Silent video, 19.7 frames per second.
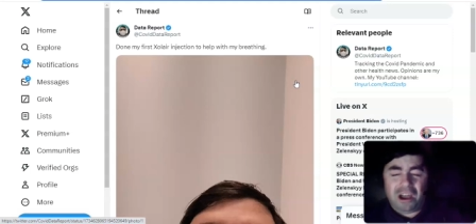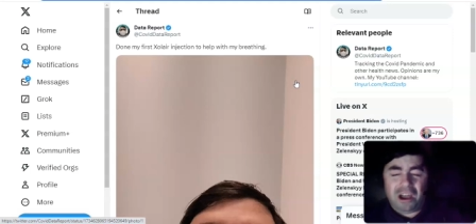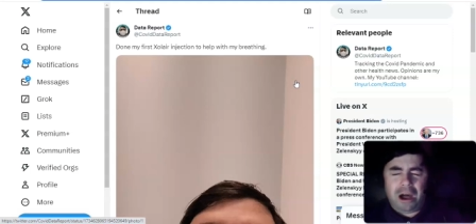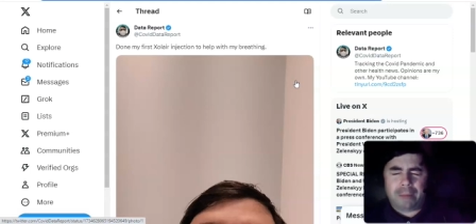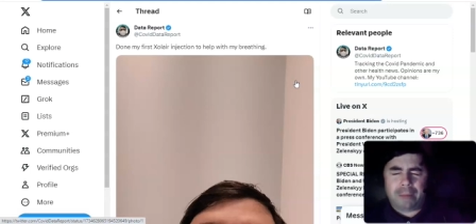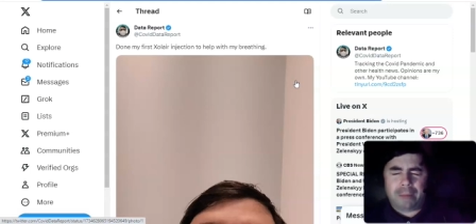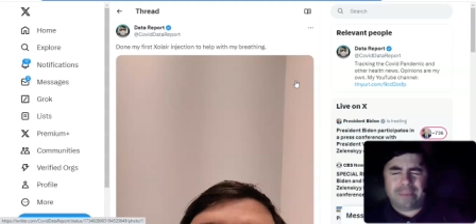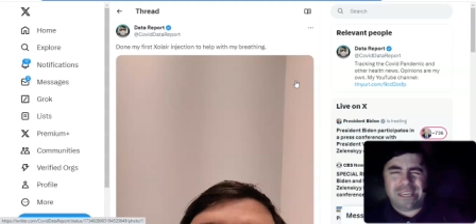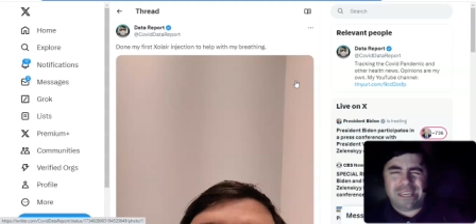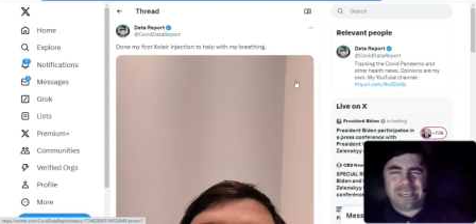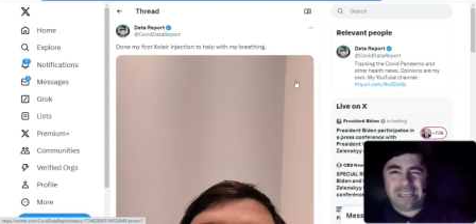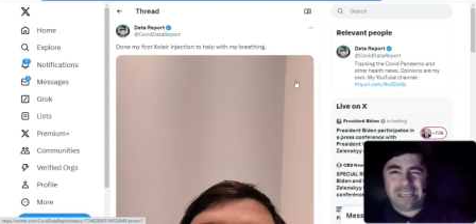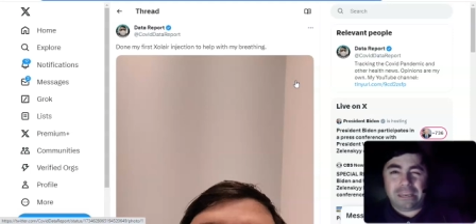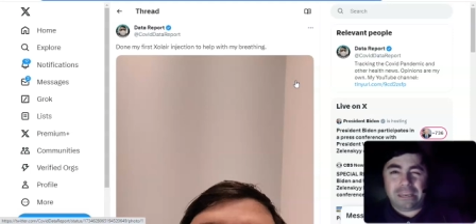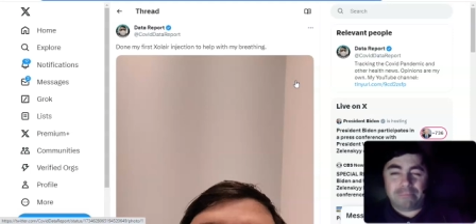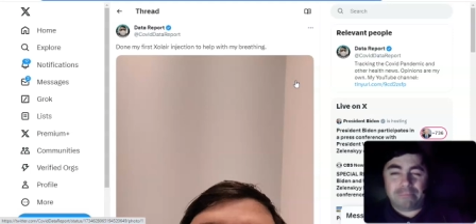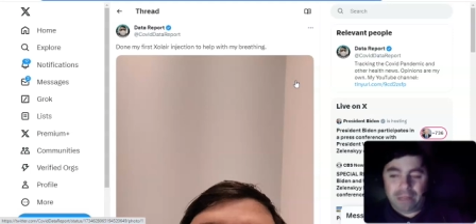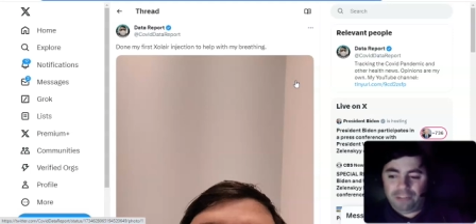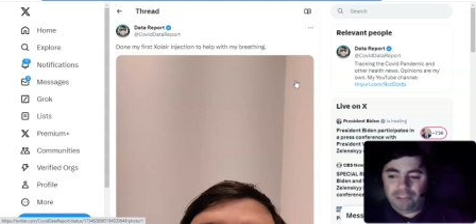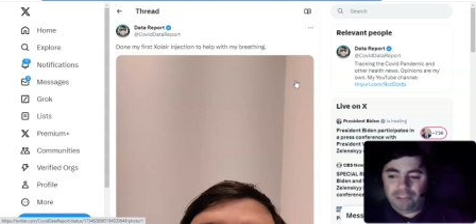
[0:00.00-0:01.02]
up in
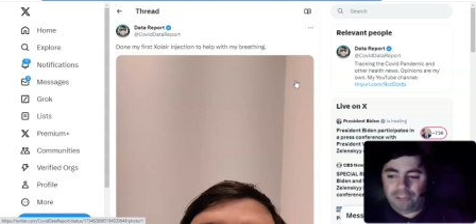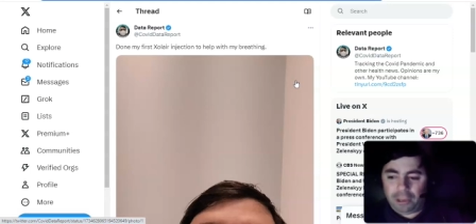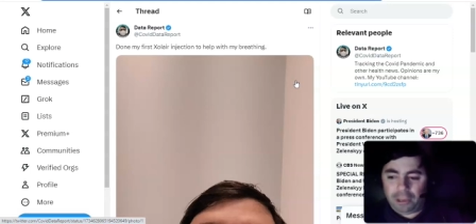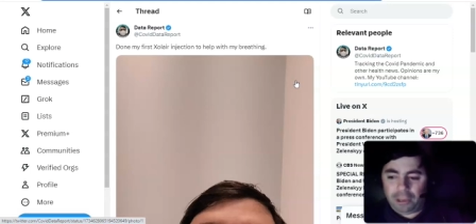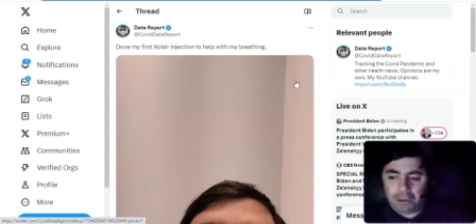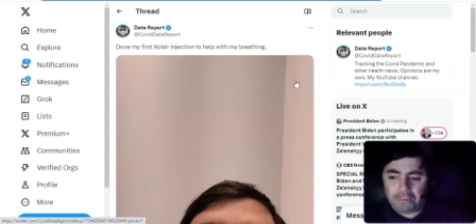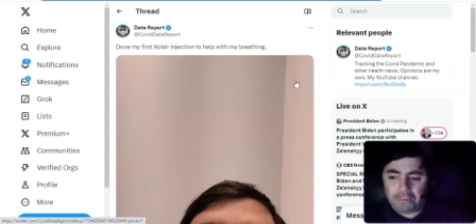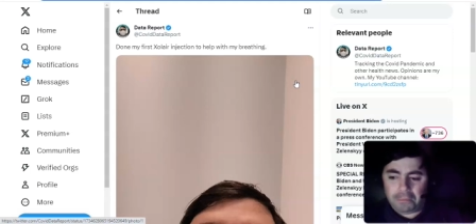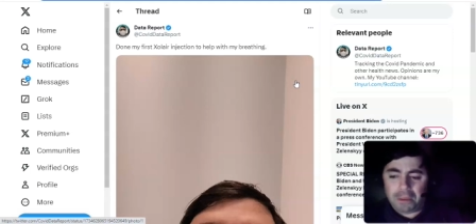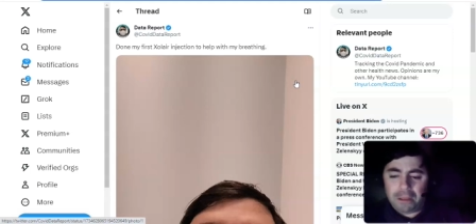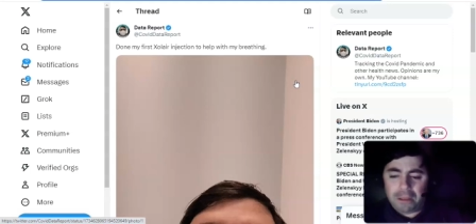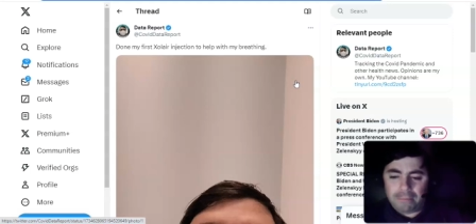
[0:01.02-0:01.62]
Ben Salem,